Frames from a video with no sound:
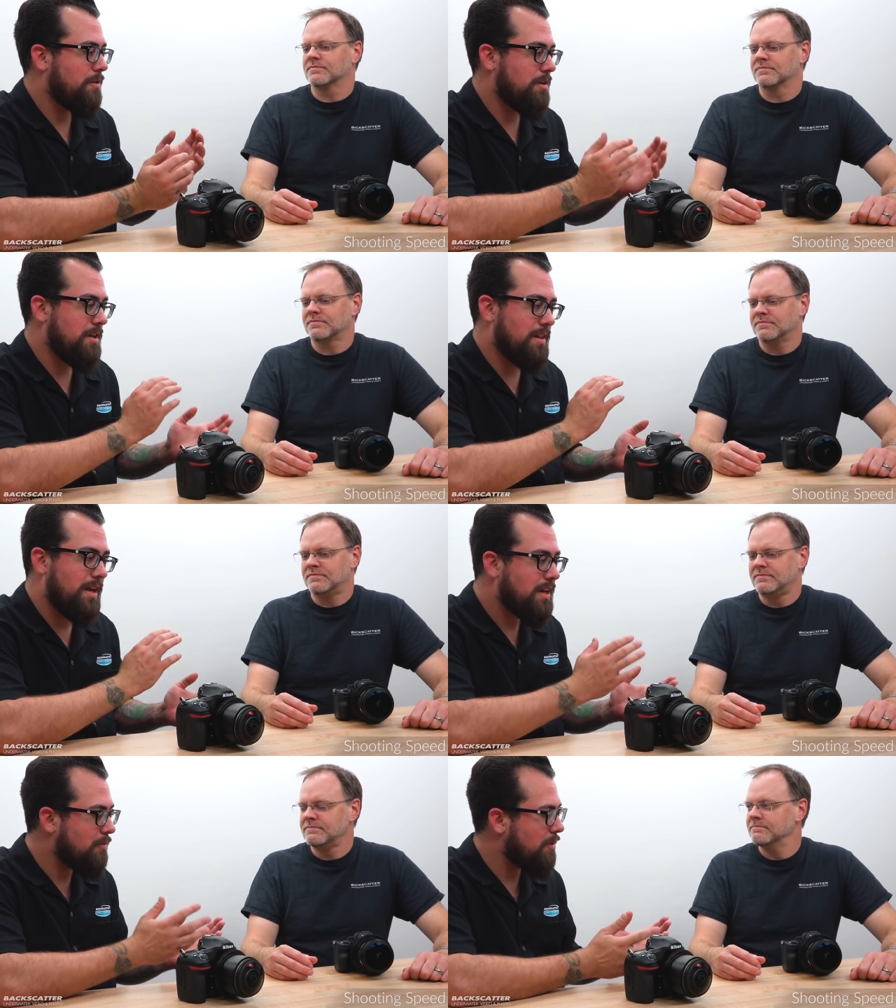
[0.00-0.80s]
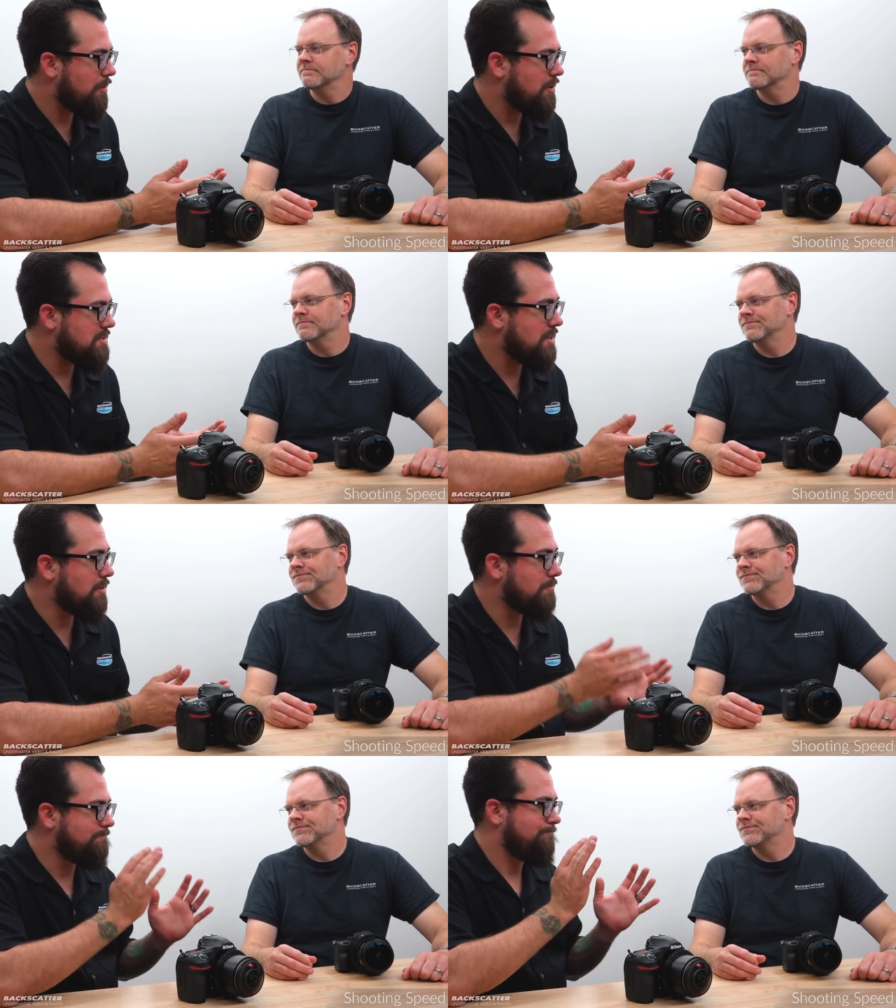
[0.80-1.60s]
Speaker 1: whether you like it, whether you
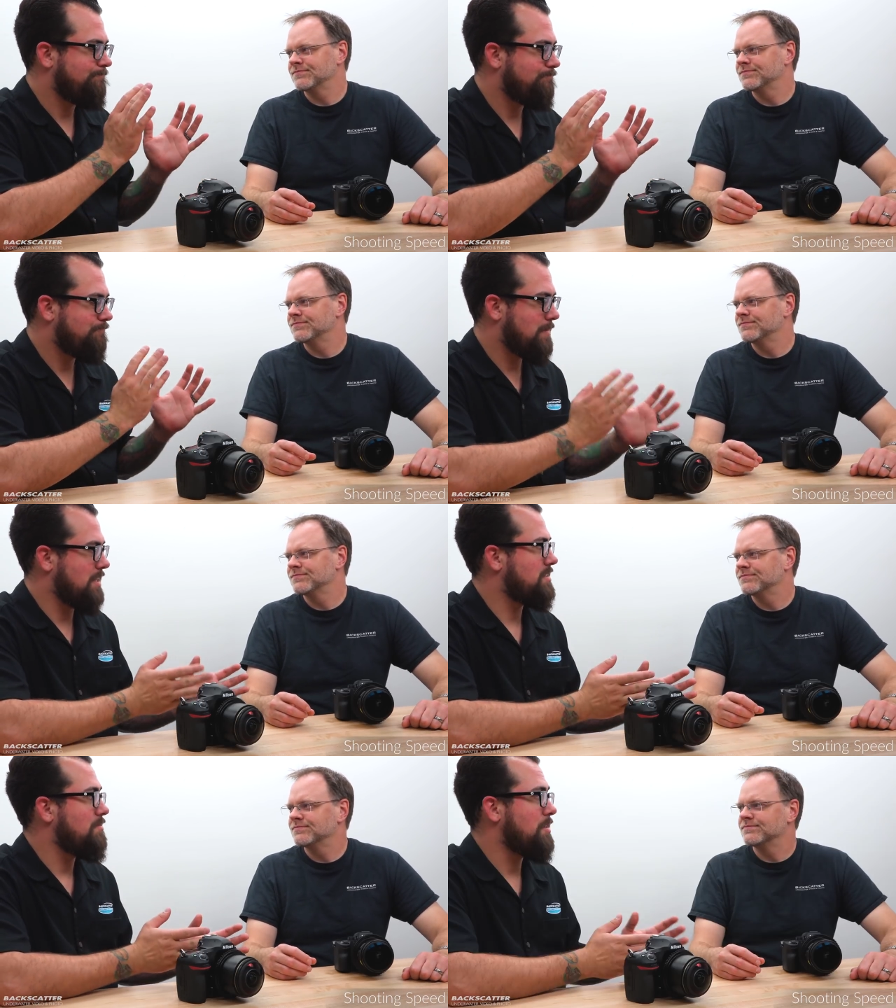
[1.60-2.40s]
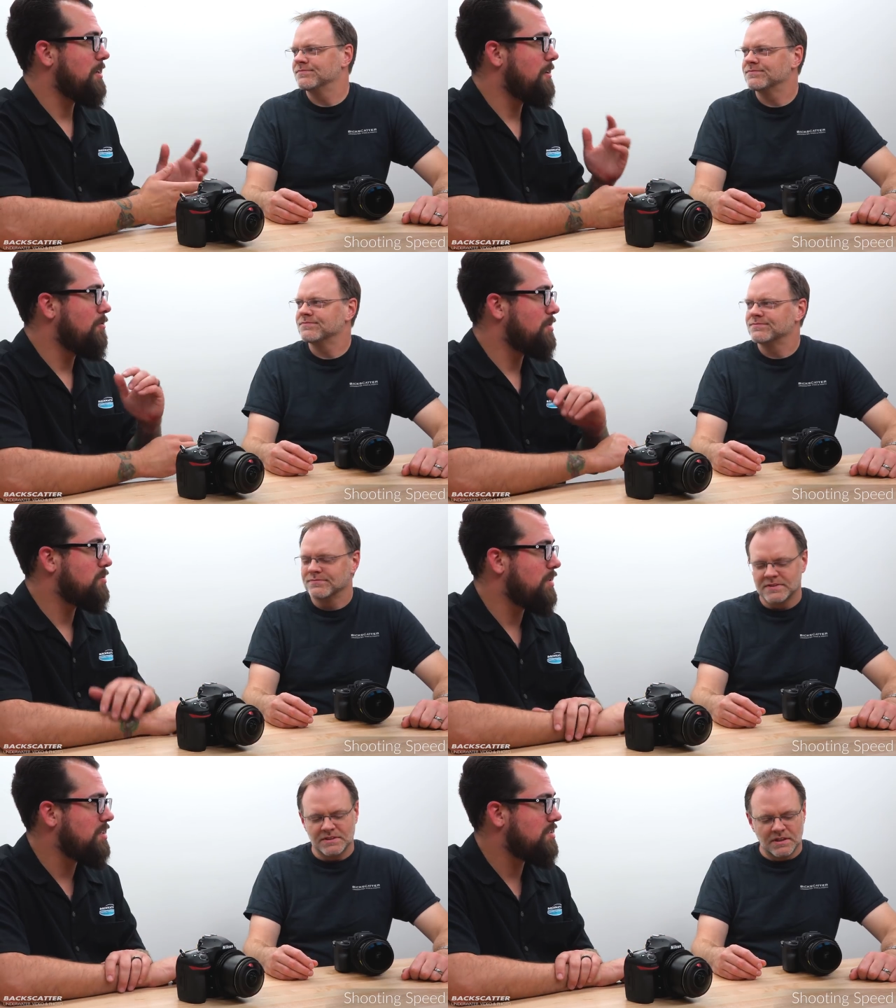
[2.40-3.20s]
don't, it's something to
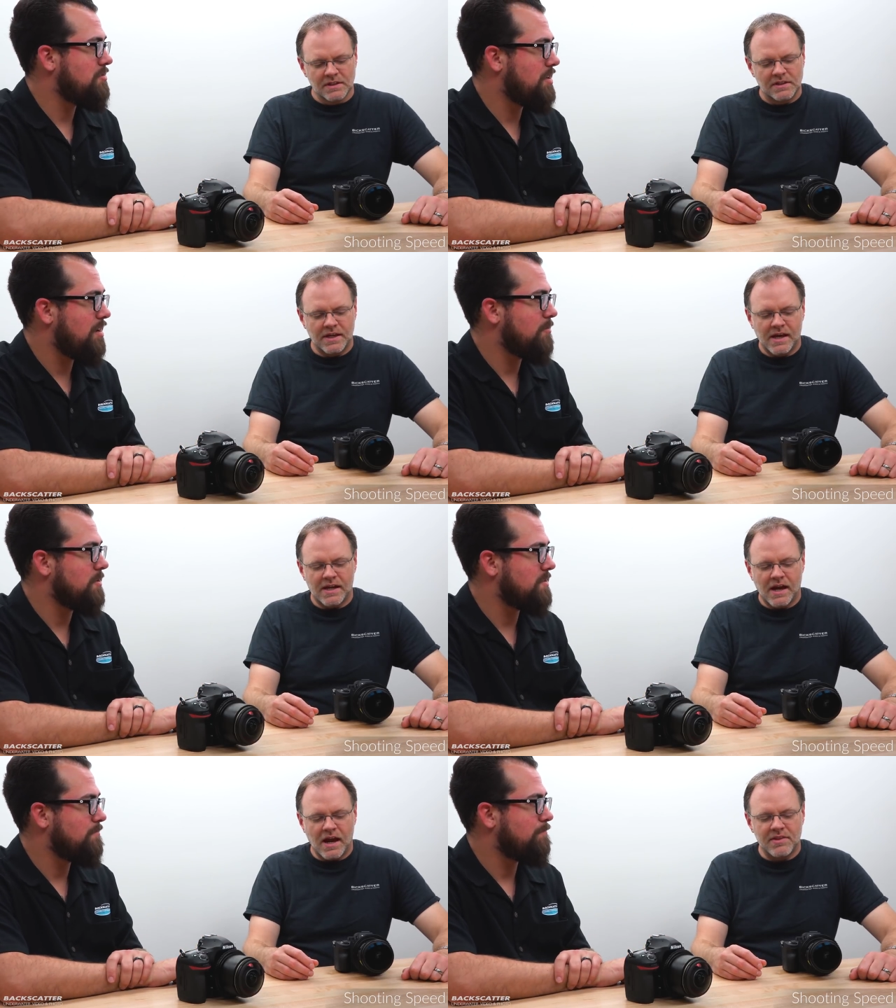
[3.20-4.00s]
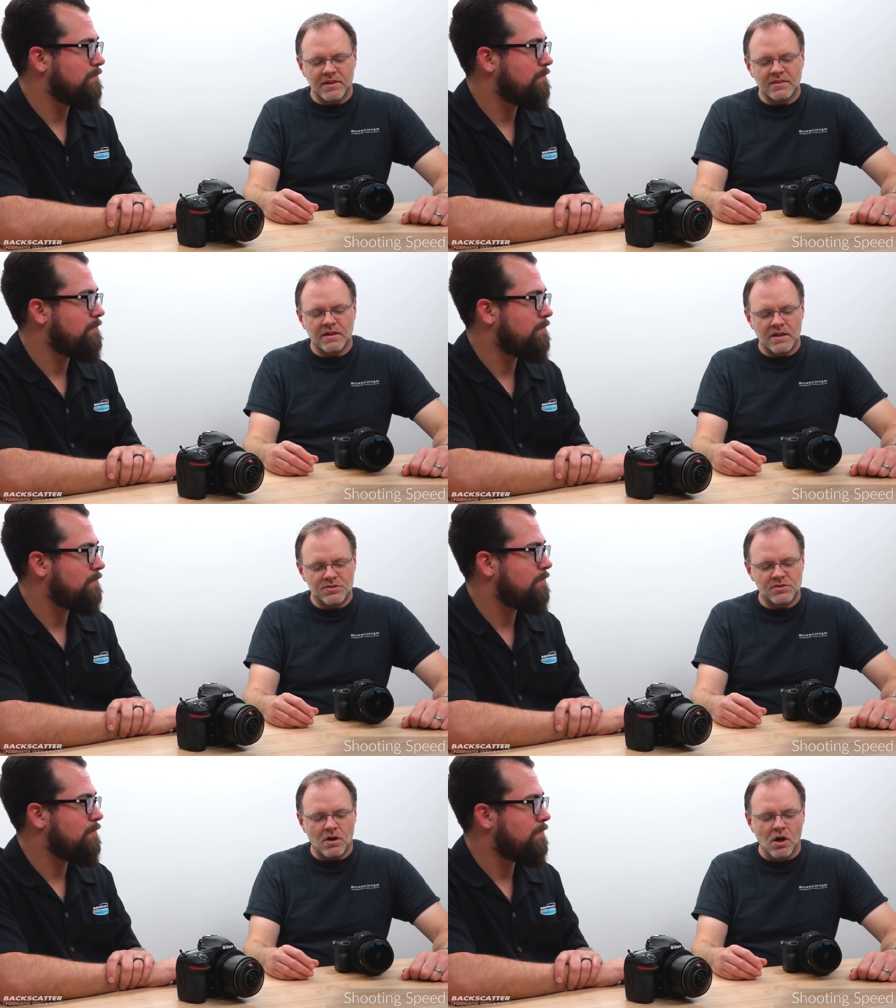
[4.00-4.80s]
note between these two cameras. Yeah, and
Speaker 2: I, I think
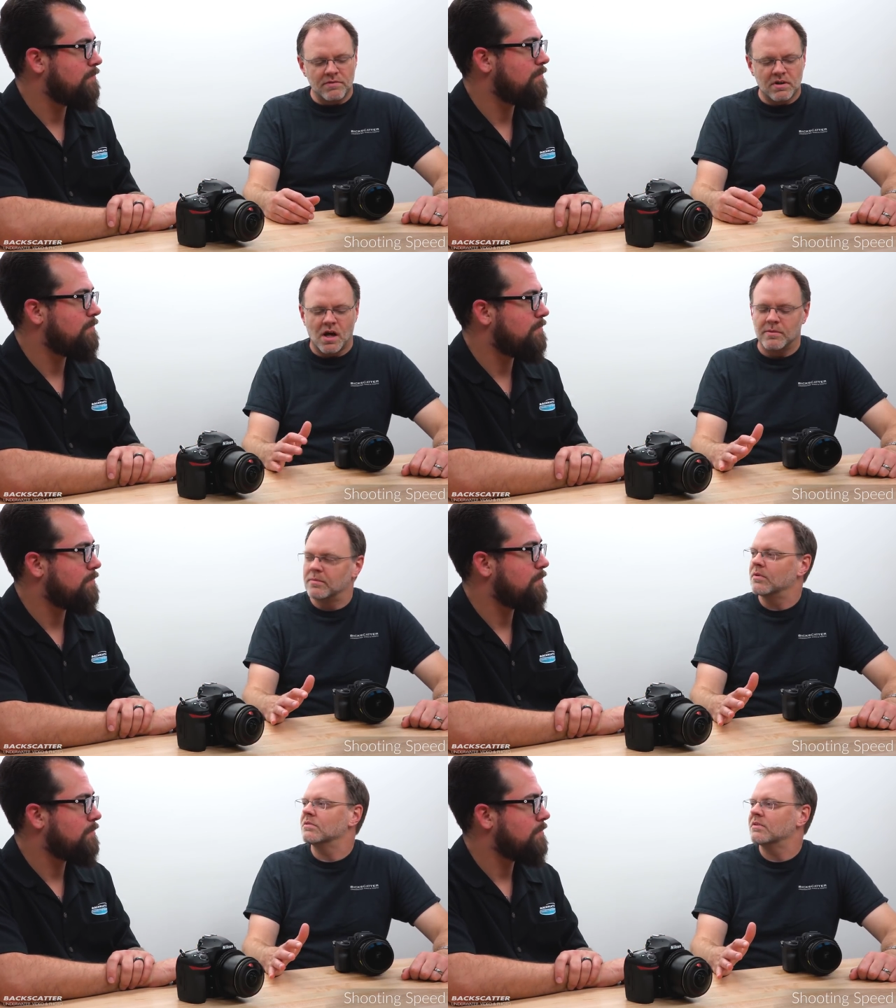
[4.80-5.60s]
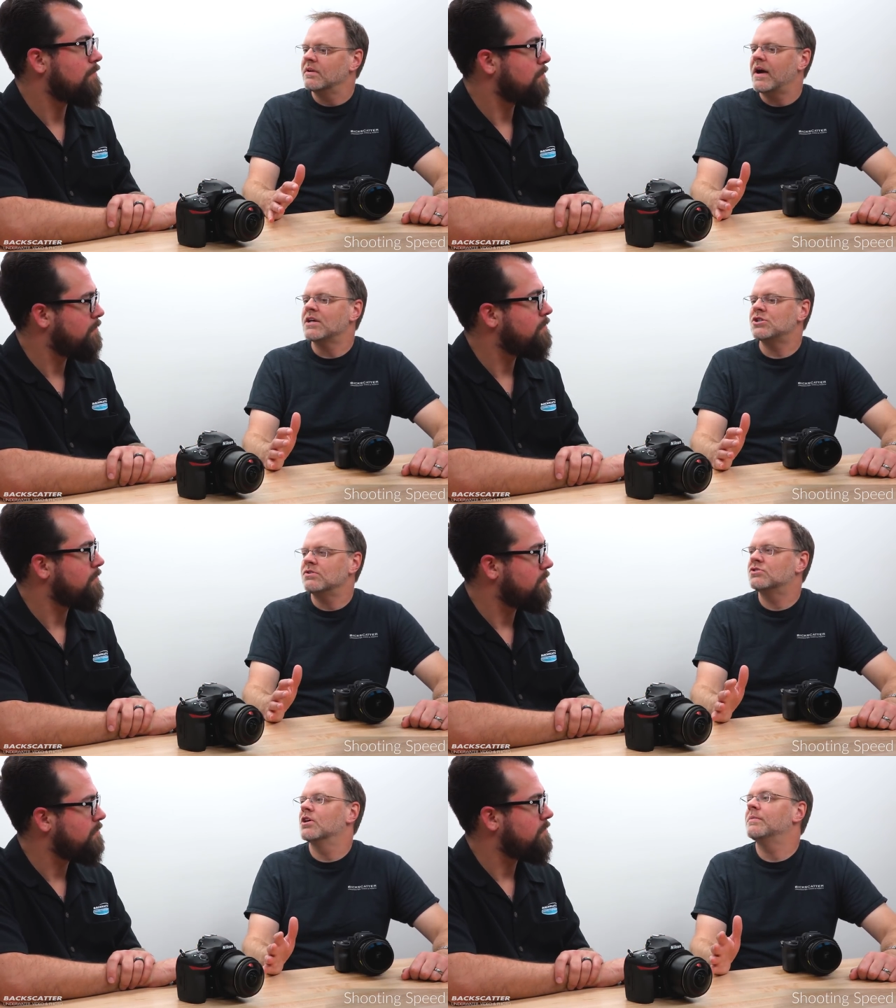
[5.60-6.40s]
that it's overcomeable. You know,
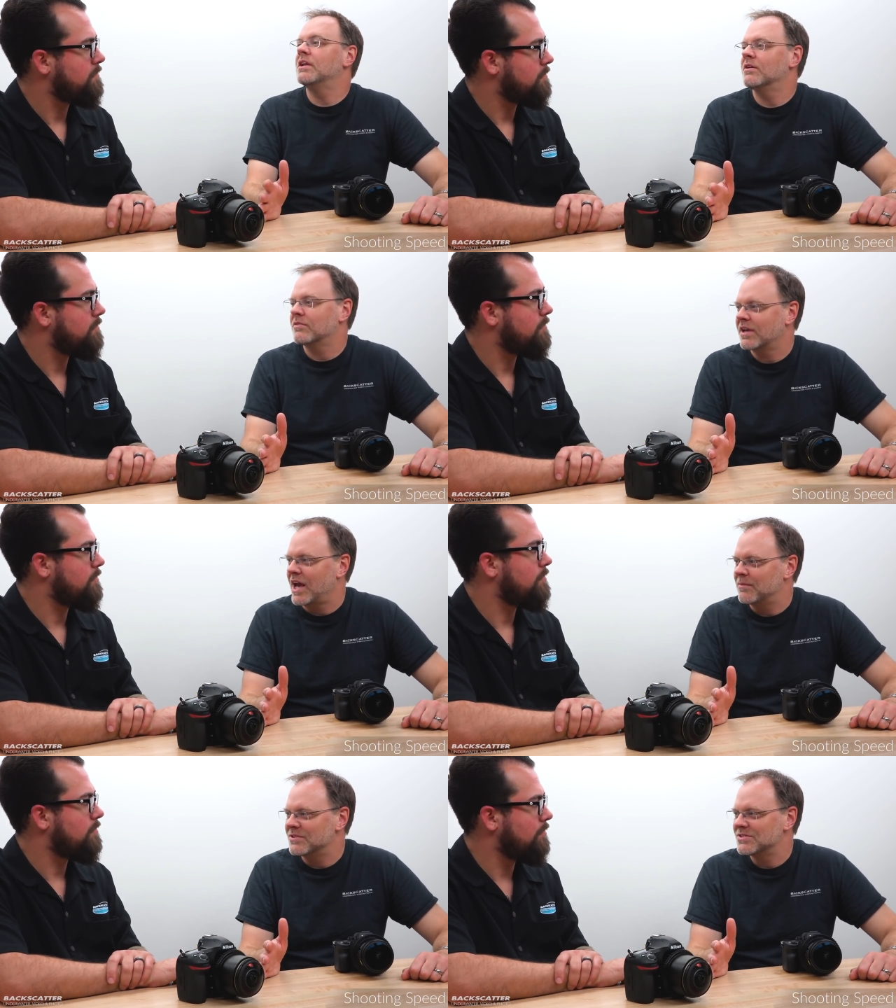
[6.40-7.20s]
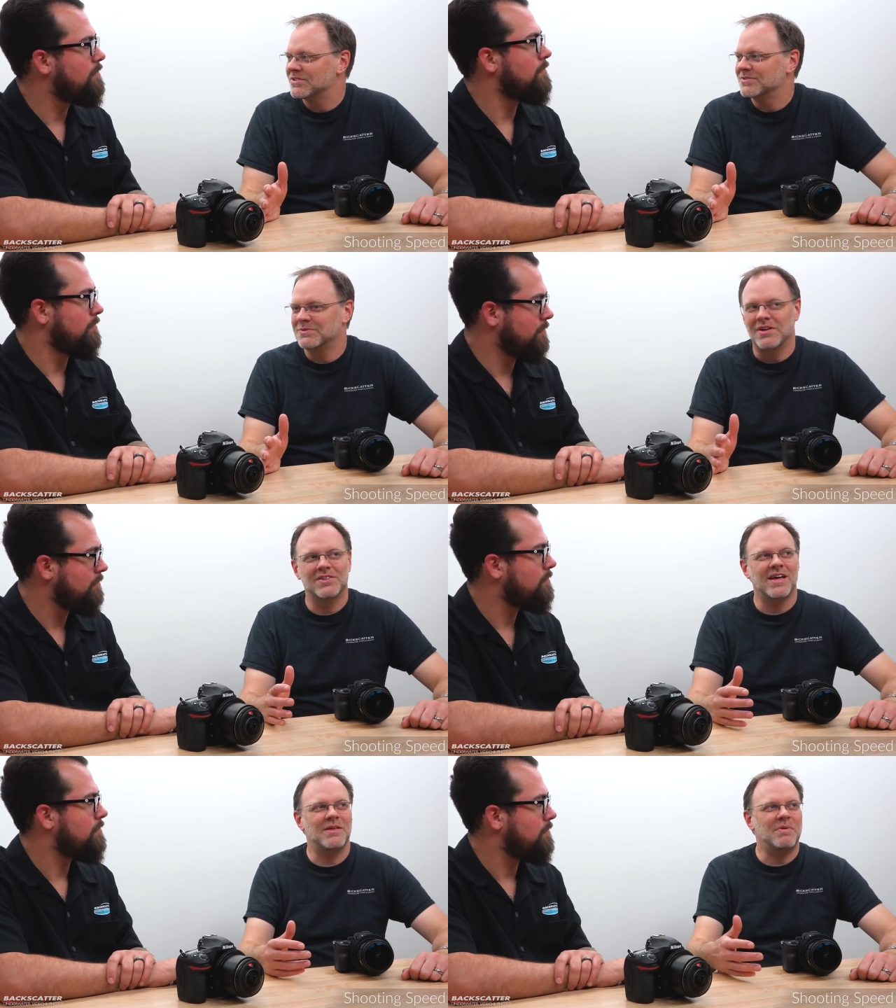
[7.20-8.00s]
I shoot so many different cameras mm
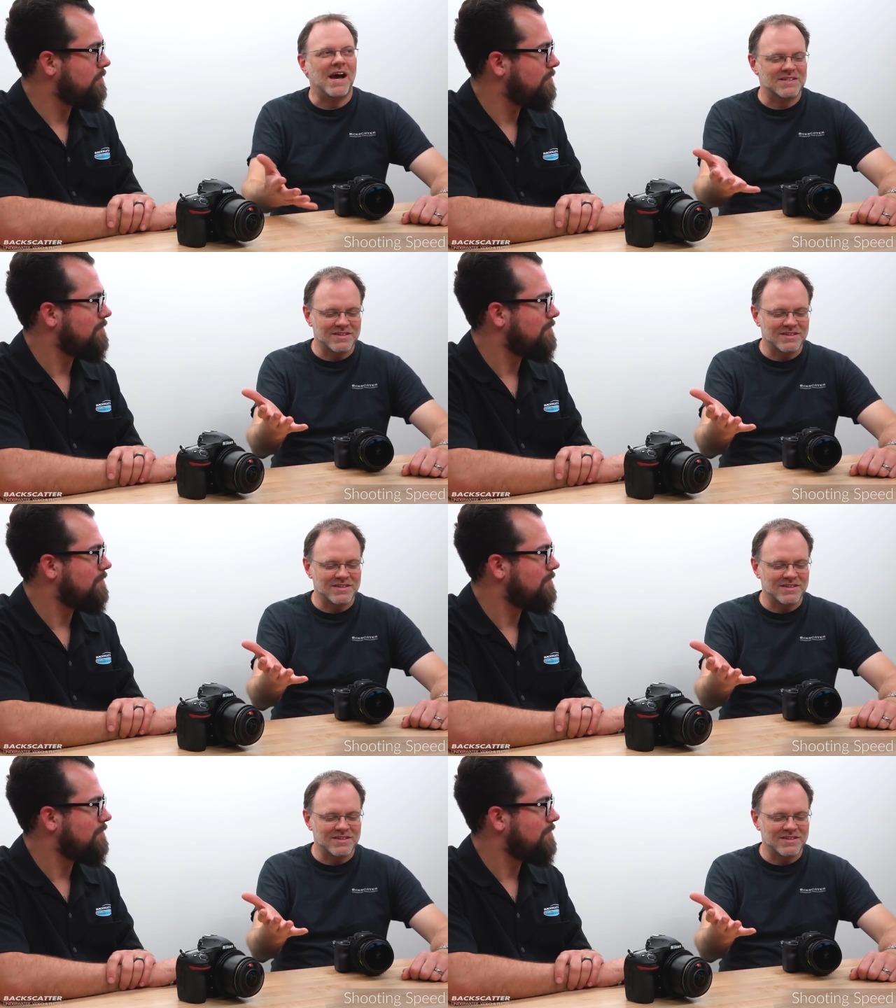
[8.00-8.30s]
-hmm. with head